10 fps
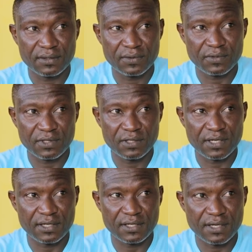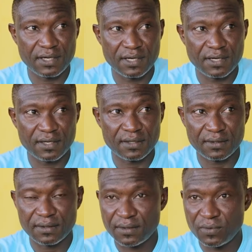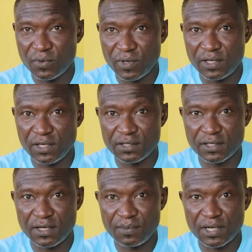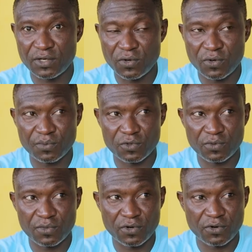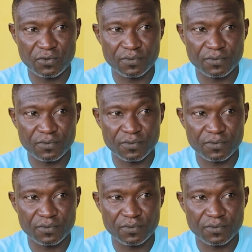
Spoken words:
to see that we win this game at home tomorrow.